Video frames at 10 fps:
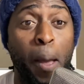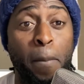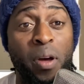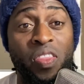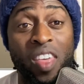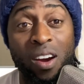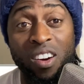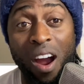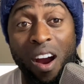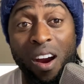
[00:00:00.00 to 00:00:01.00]
but
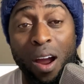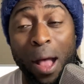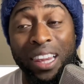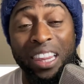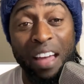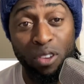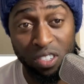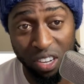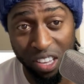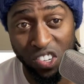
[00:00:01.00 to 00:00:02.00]
there are
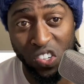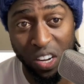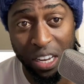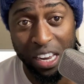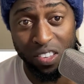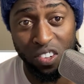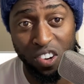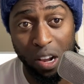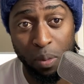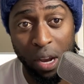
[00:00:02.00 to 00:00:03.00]
levels to this shit, ladies and
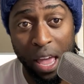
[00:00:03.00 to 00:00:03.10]
gentlemen.